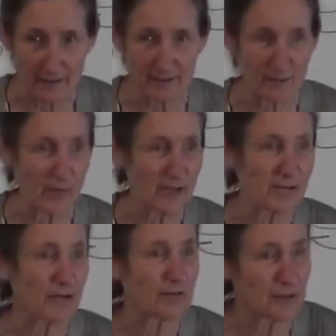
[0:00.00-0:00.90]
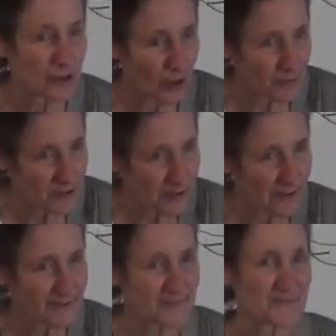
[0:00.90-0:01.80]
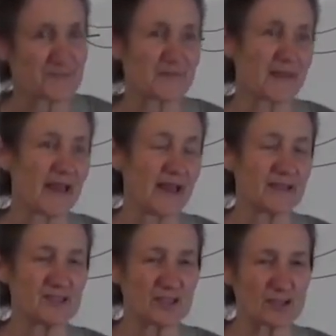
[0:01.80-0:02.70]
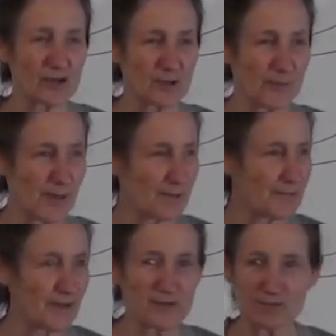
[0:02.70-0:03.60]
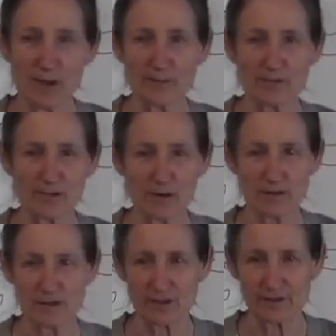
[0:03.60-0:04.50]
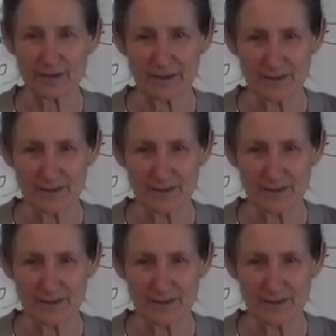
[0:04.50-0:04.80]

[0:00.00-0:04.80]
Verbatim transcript: And the men are on the job site, and he's just got a pair of those rubber crocs on,